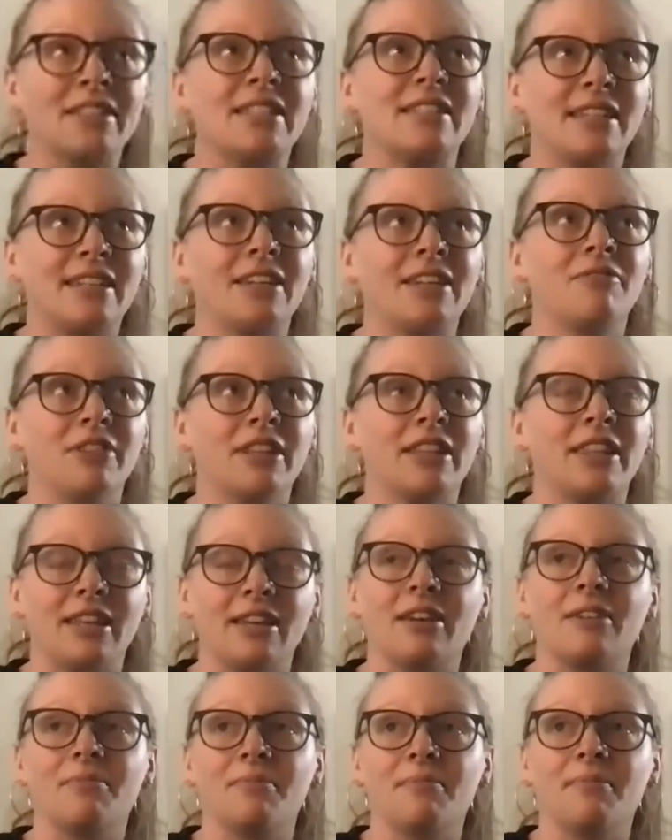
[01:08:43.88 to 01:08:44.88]
was sitting with
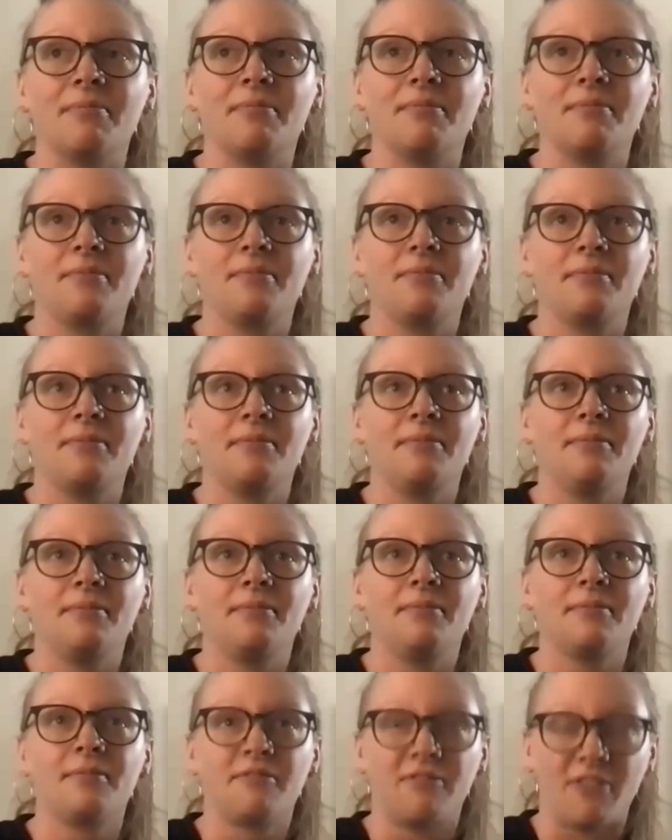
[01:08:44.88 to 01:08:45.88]
him
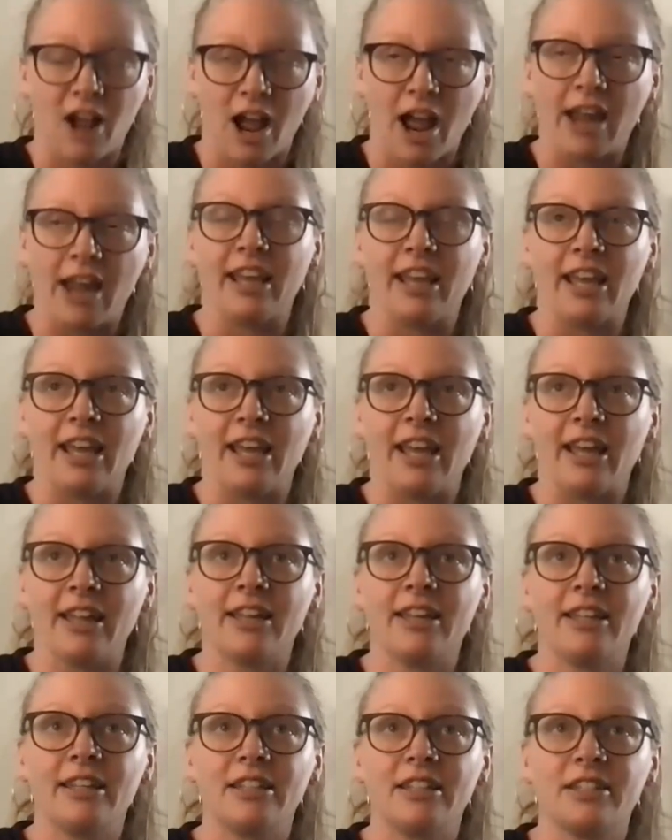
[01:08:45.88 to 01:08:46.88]

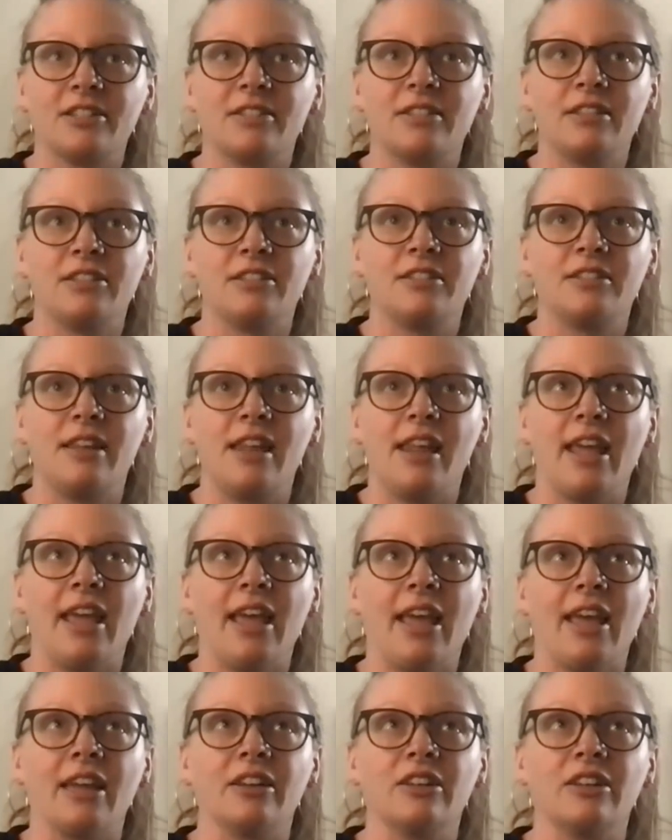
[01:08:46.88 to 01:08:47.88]
Friday
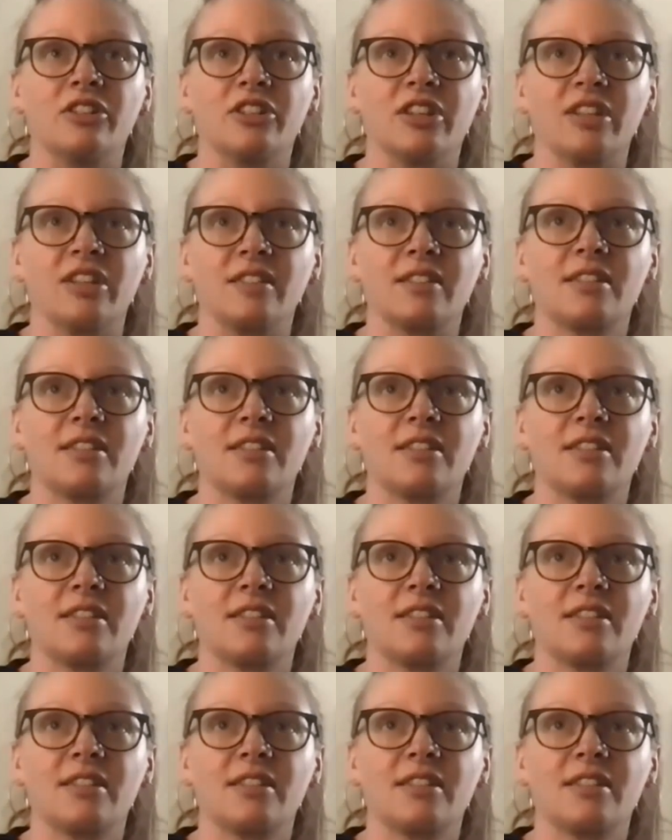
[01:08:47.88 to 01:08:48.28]
and